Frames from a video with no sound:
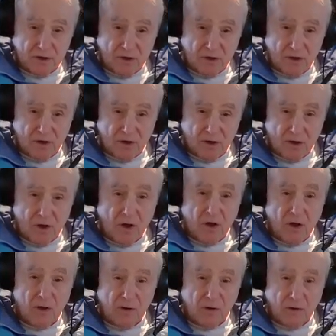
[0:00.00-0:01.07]
I would love
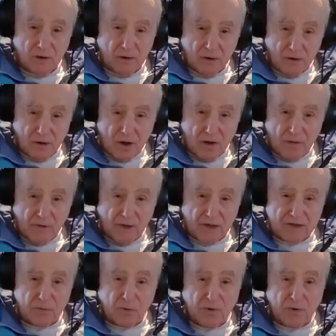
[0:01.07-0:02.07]
to. On this,